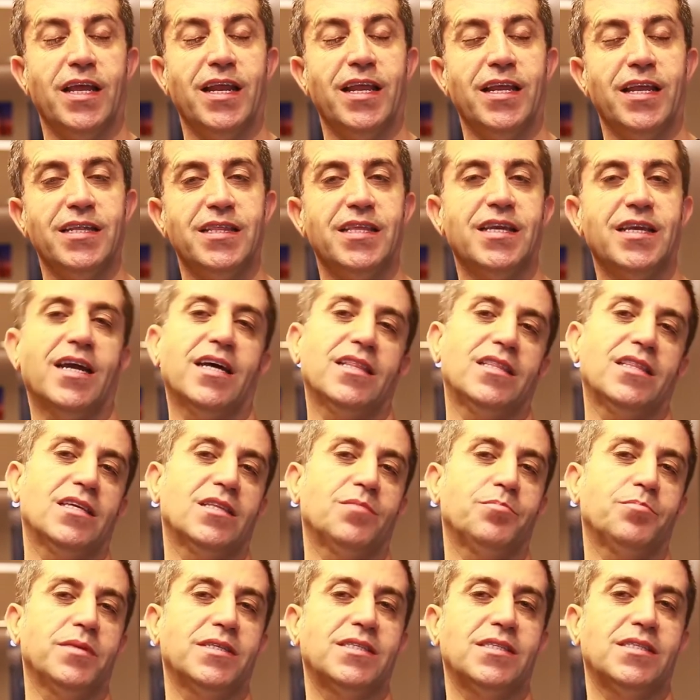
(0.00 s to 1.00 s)
this
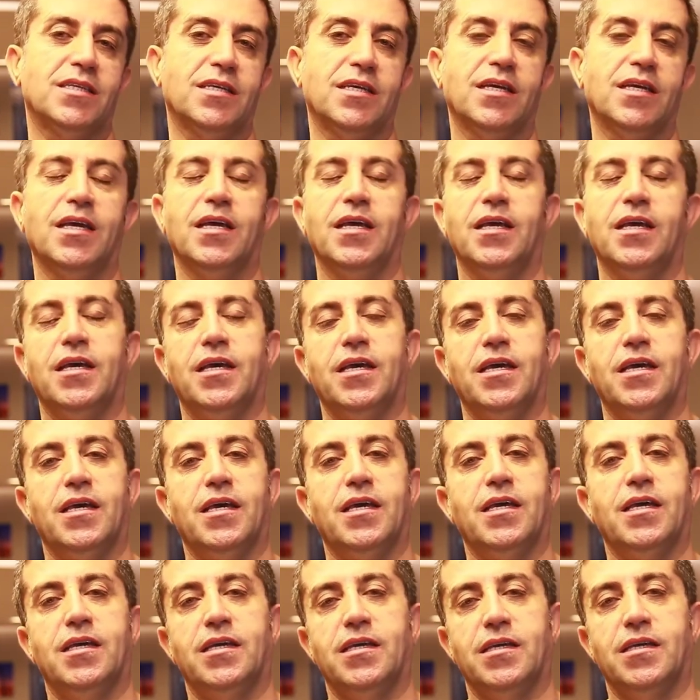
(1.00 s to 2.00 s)
video to
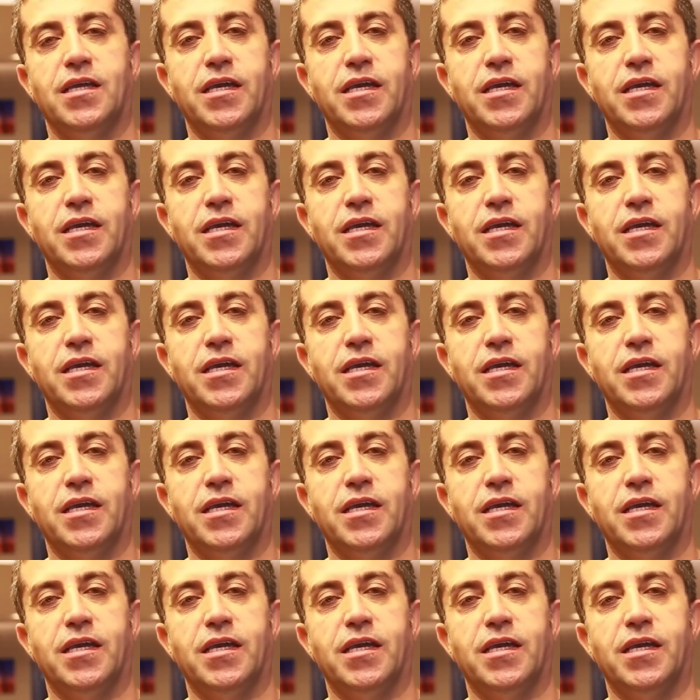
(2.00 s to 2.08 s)
explain